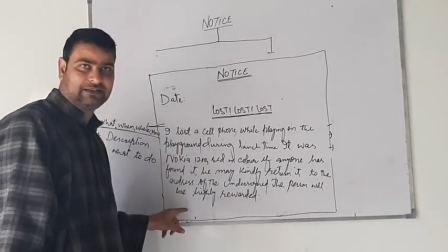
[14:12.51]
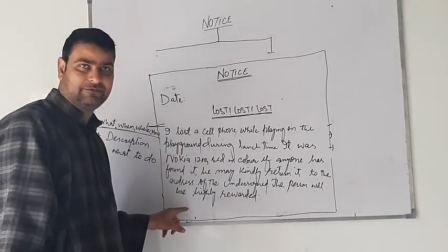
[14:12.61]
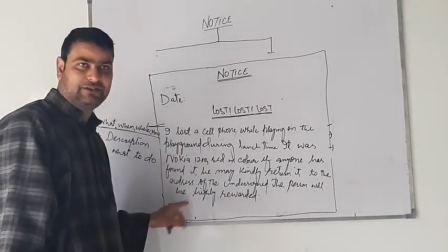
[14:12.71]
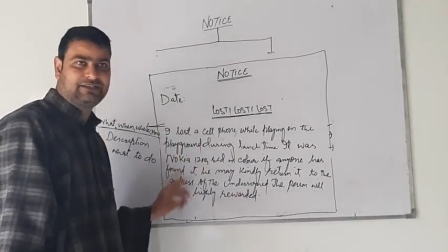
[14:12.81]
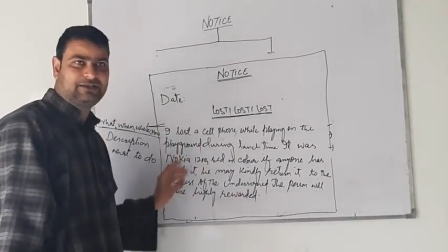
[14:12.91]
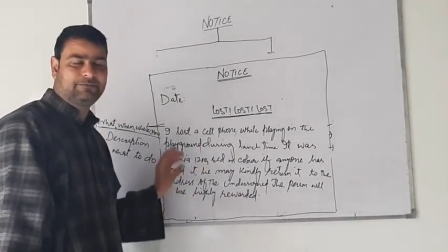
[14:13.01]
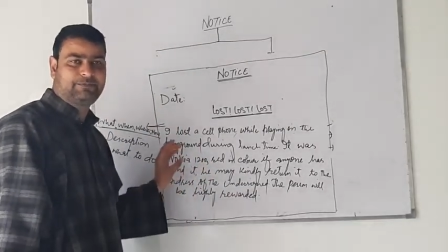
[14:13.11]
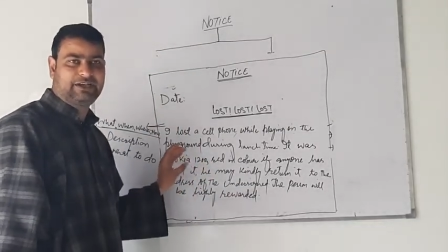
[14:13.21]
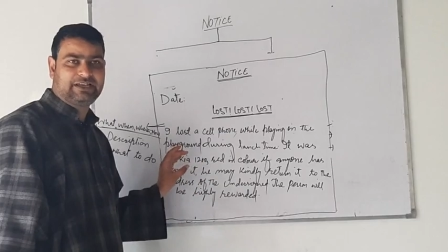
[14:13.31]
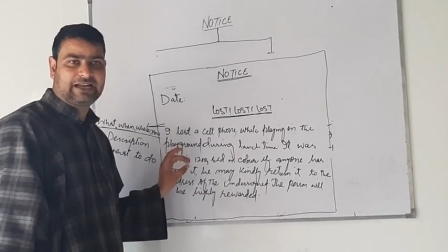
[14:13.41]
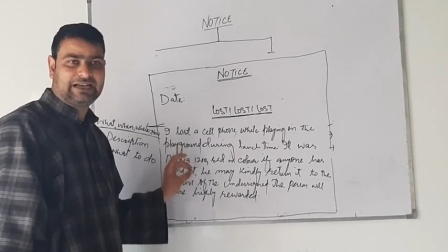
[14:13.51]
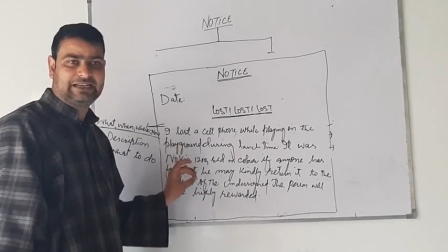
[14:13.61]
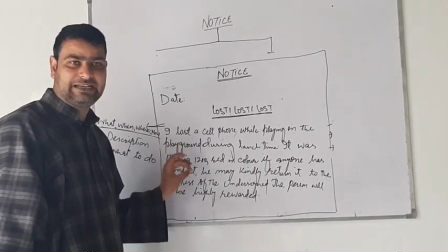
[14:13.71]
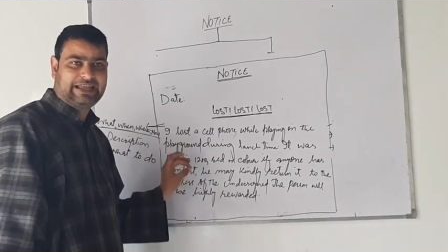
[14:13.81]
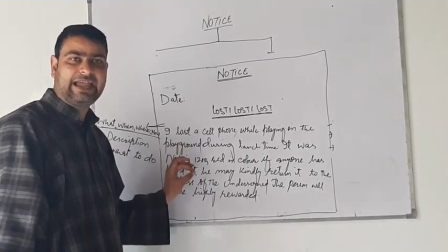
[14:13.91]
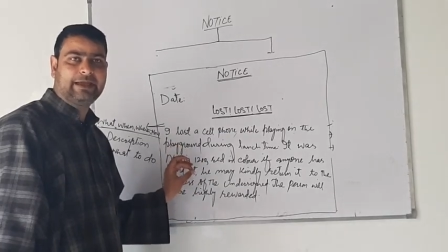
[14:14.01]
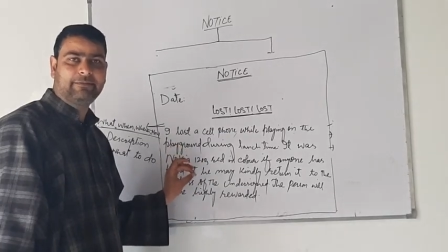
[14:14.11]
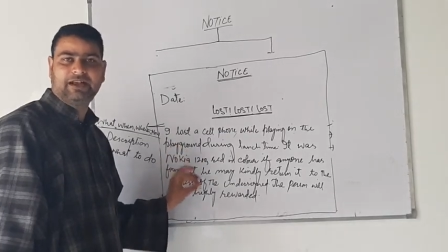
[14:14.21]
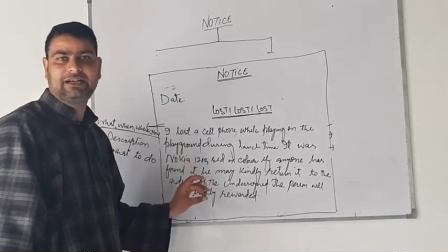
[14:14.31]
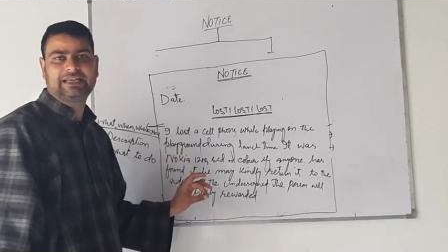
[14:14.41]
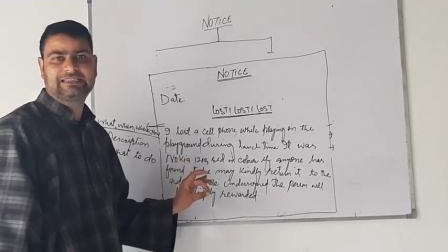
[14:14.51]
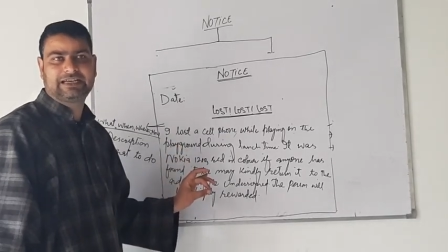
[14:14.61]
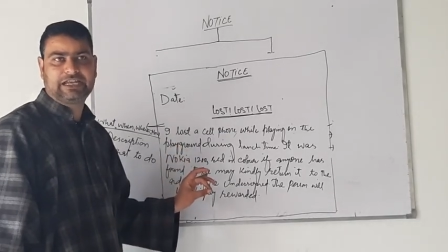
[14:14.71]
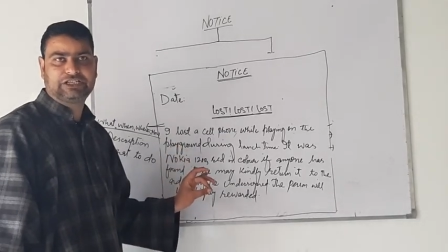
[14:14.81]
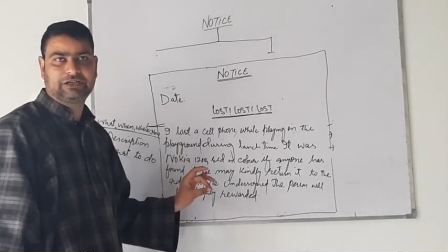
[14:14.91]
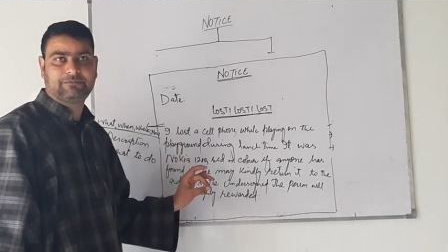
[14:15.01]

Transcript: We simply write name and designation.